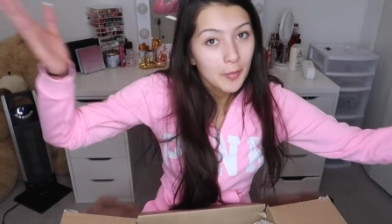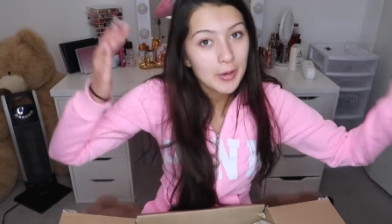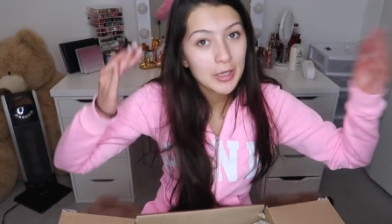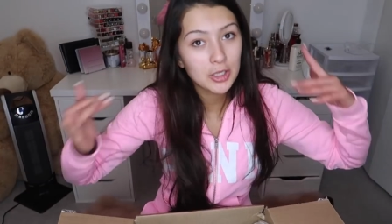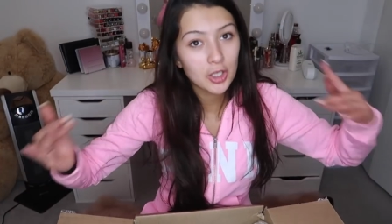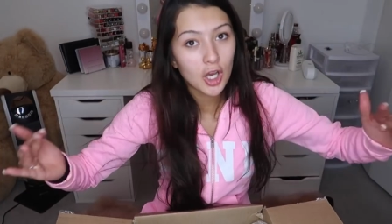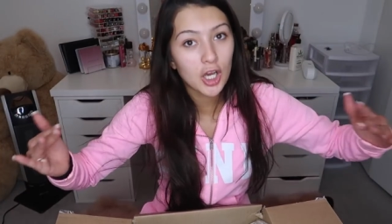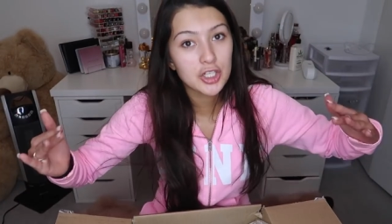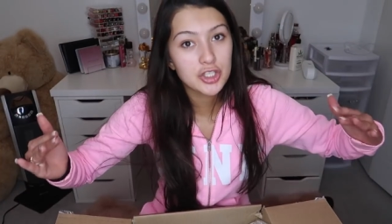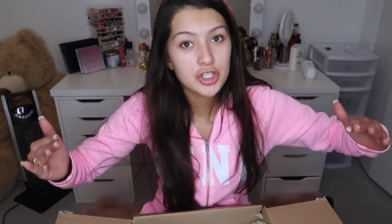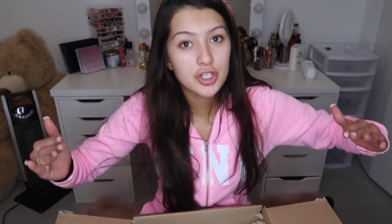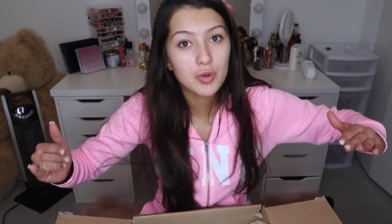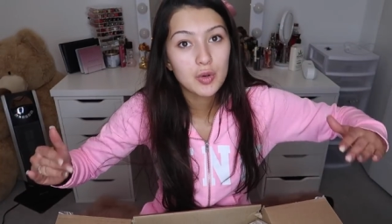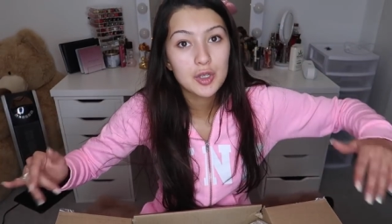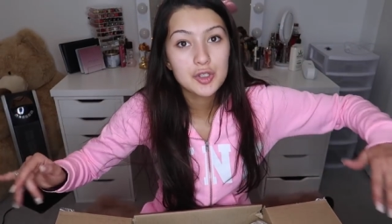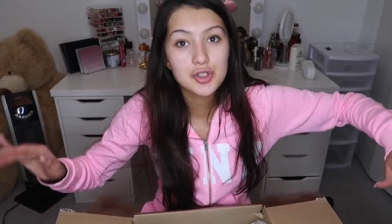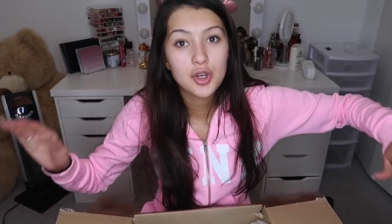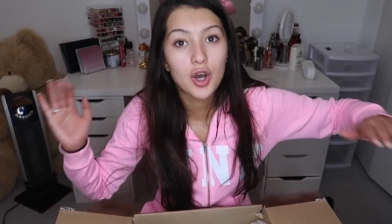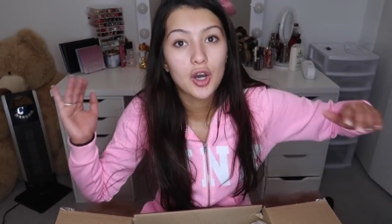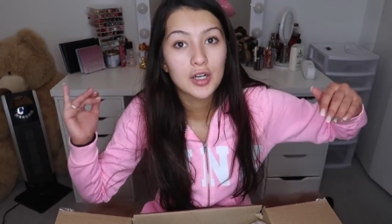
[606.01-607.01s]
what my logic
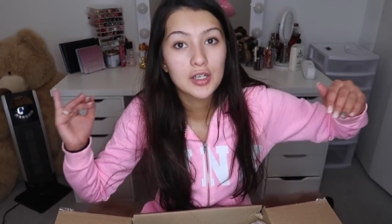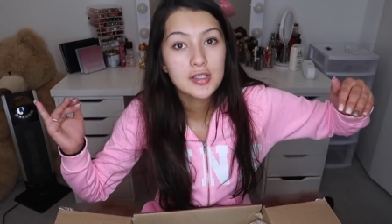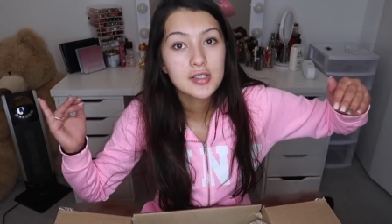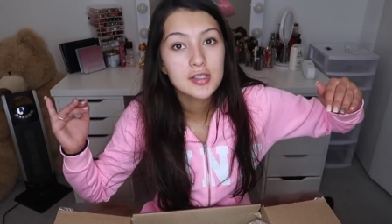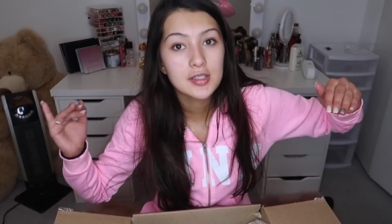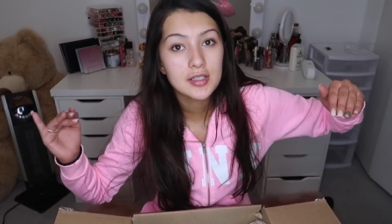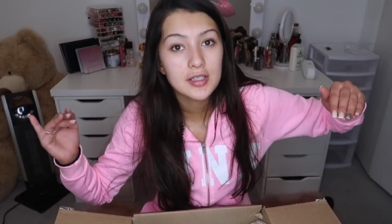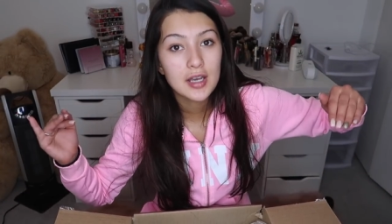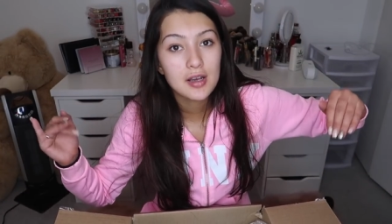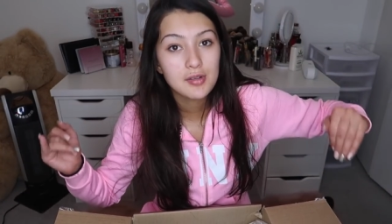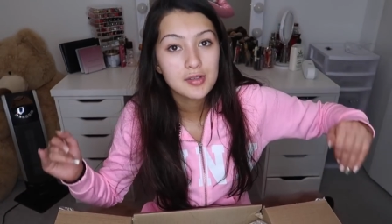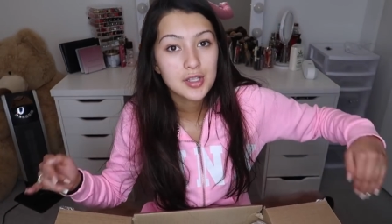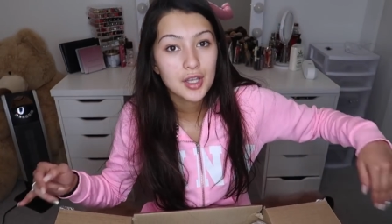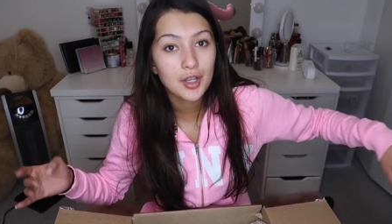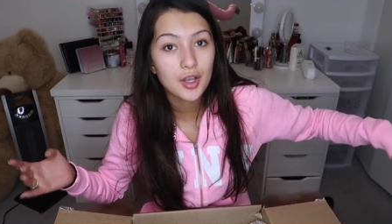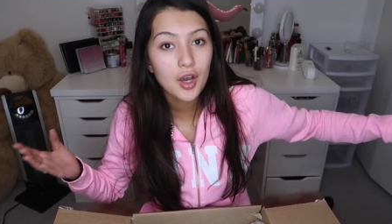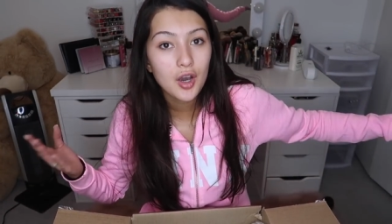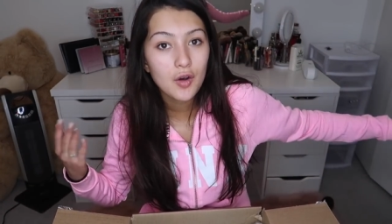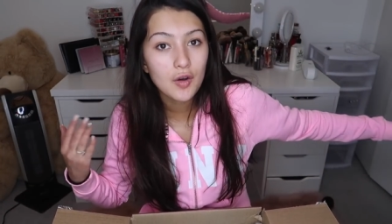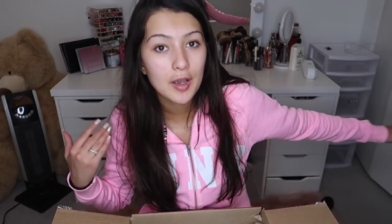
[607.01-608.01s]
was, honestly? I was
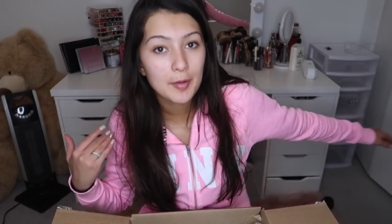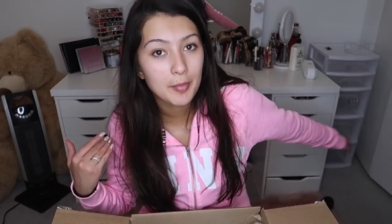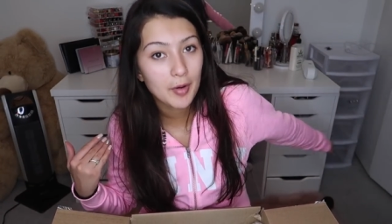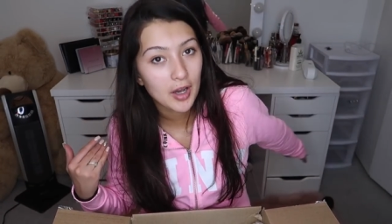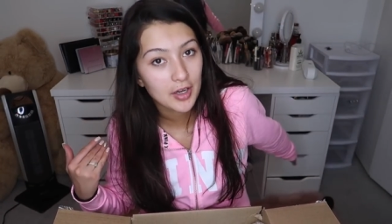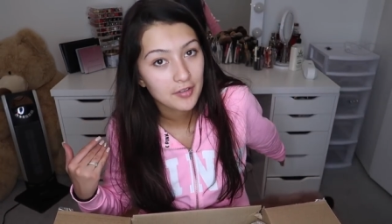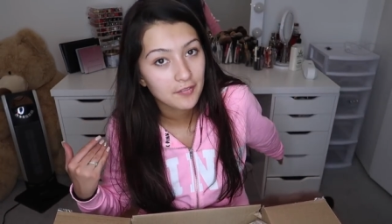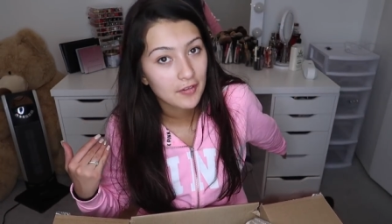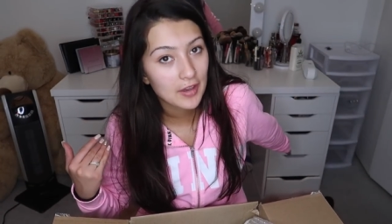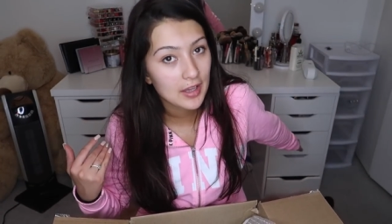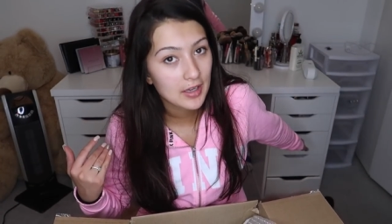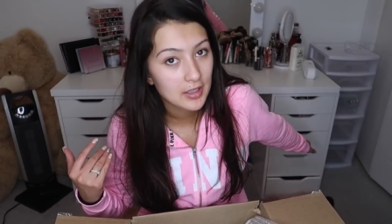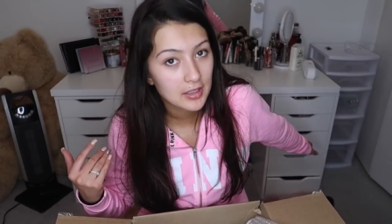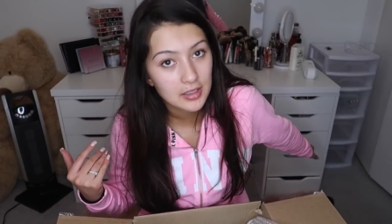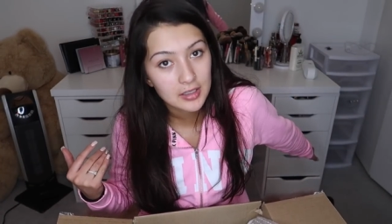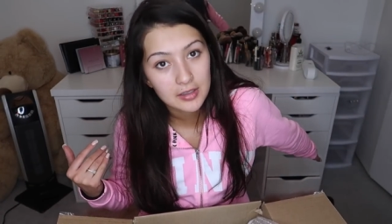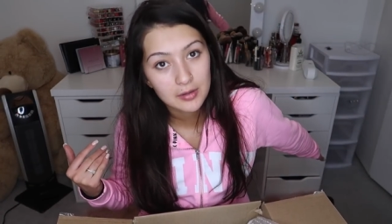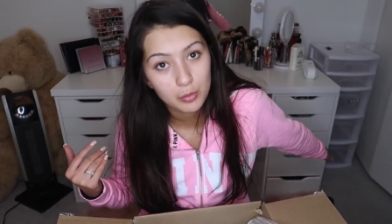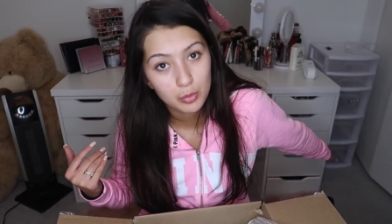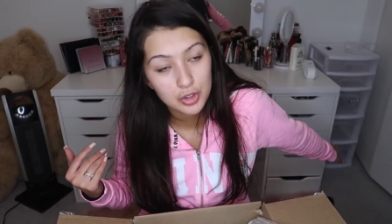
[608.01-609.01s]
like, oh, I bought a
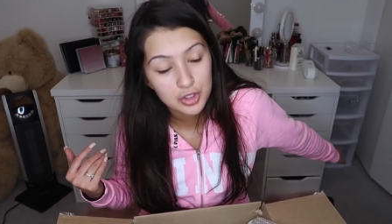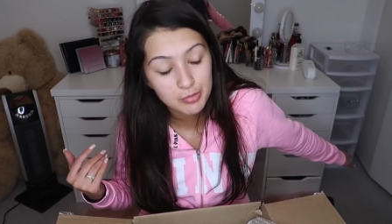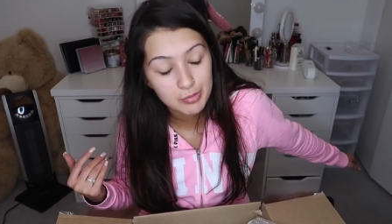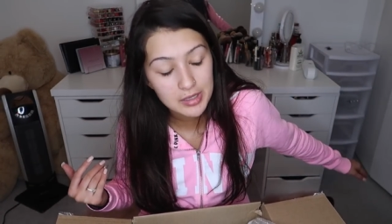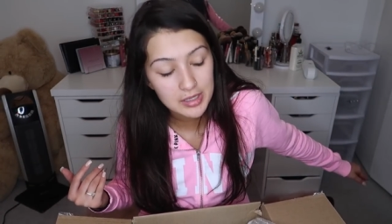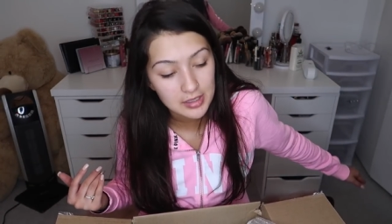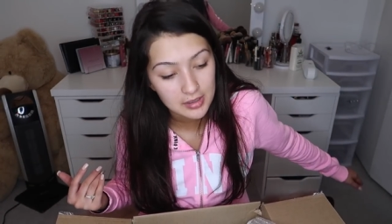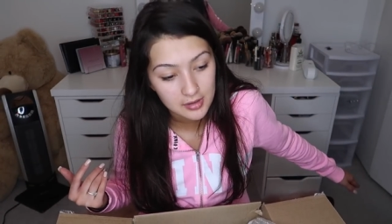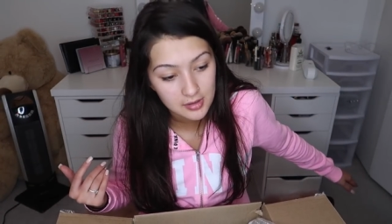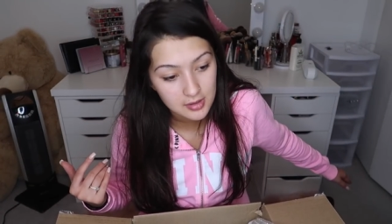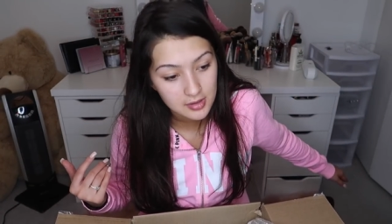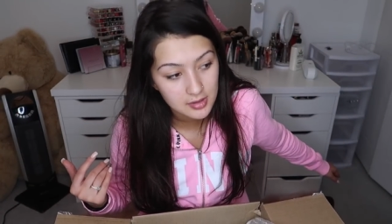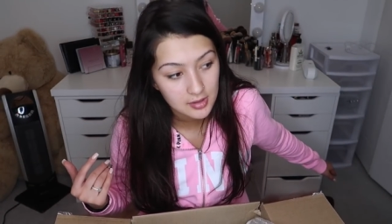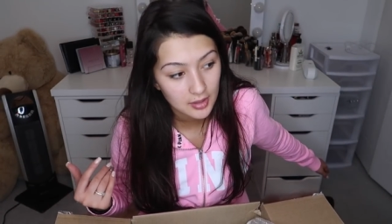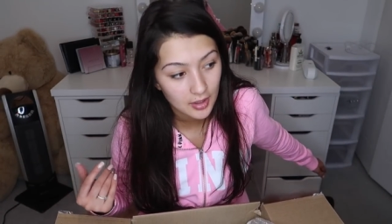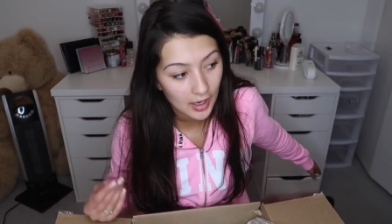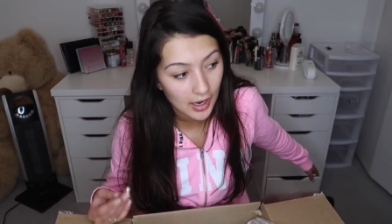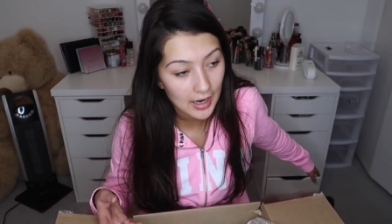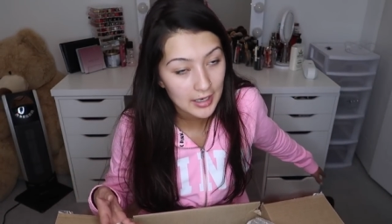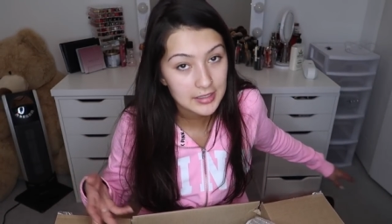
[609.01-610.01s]
vanity, which means
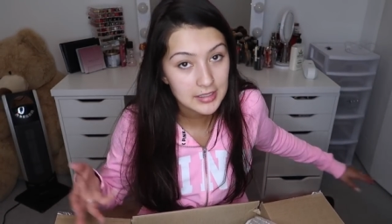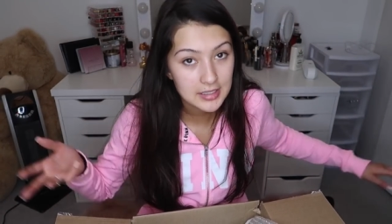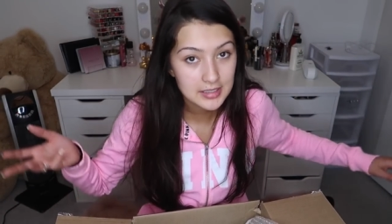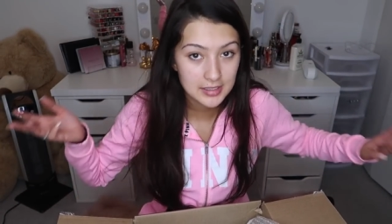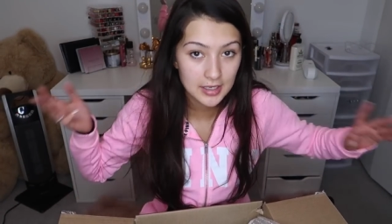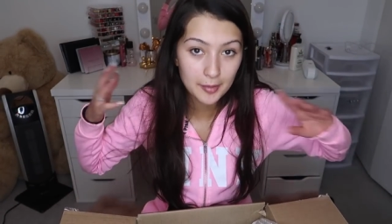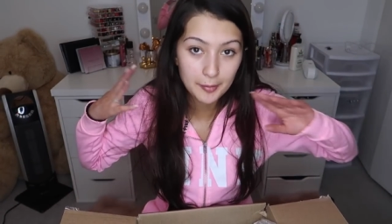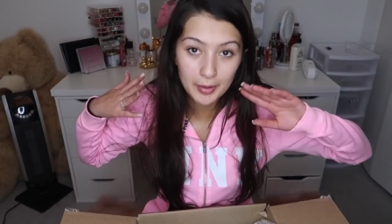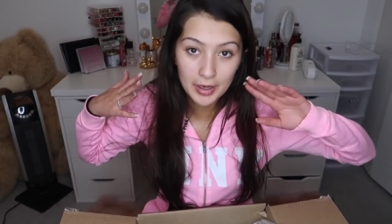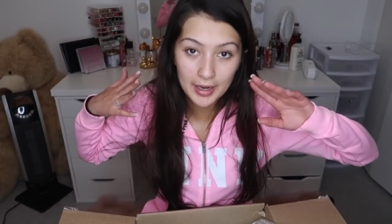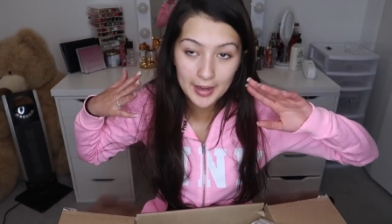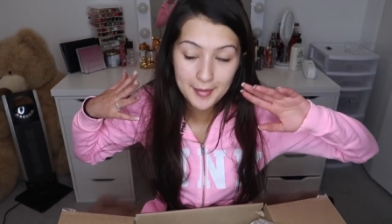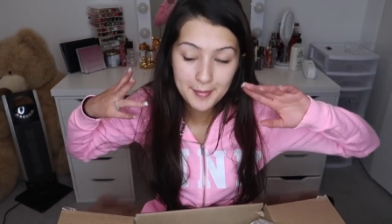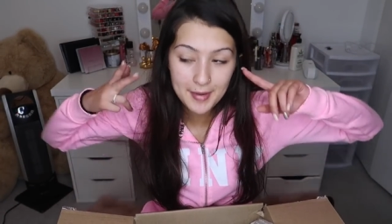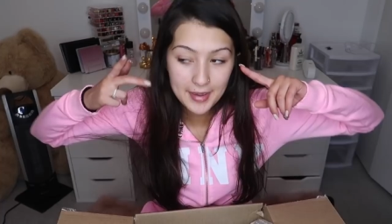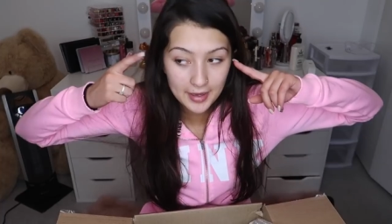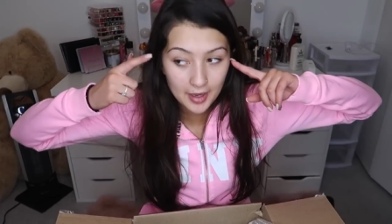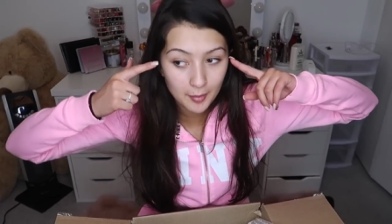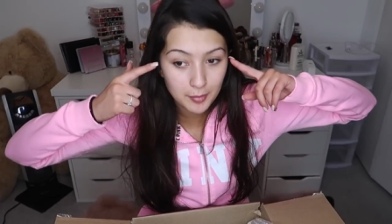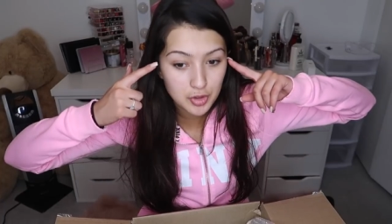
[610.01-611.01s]
I need to buy
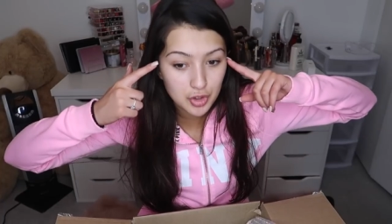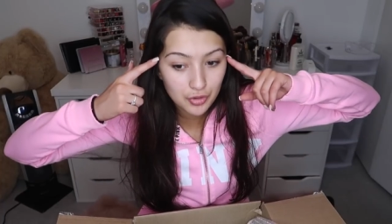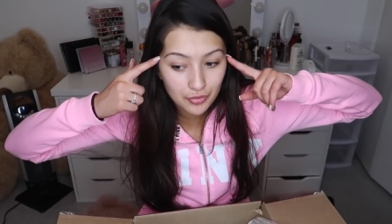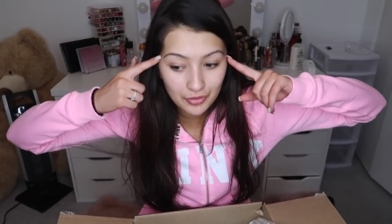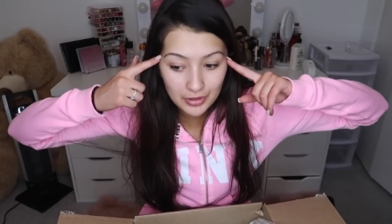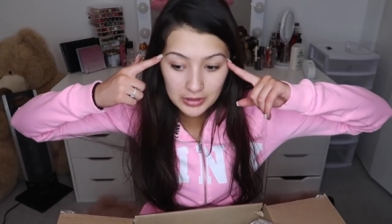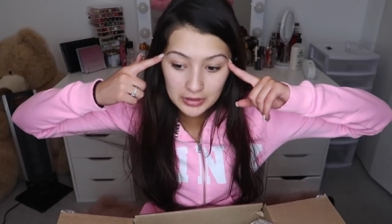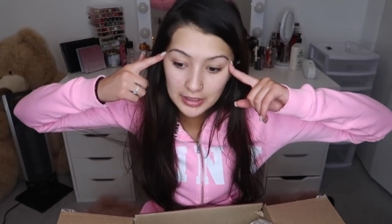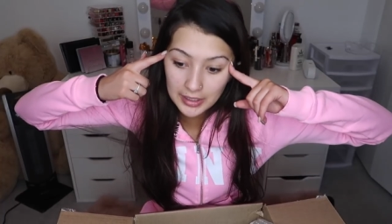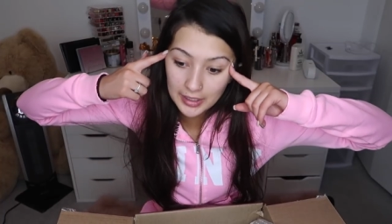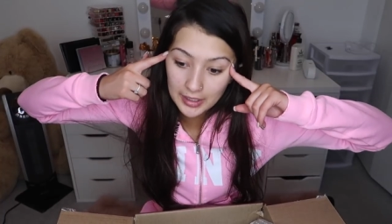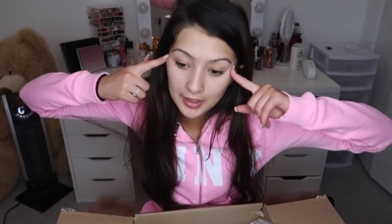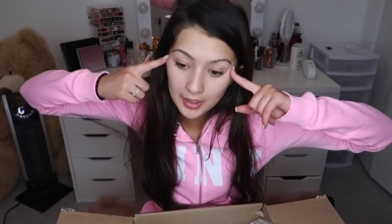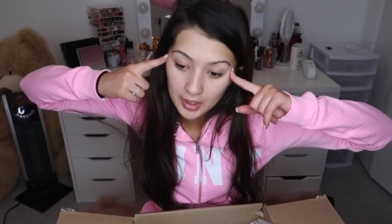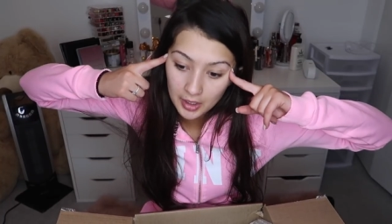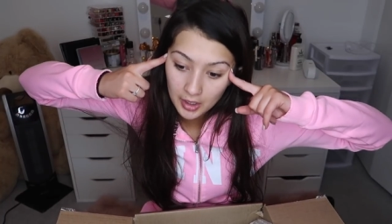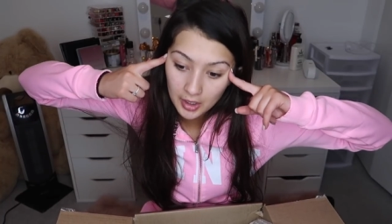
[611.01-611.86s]
makeup to fill it.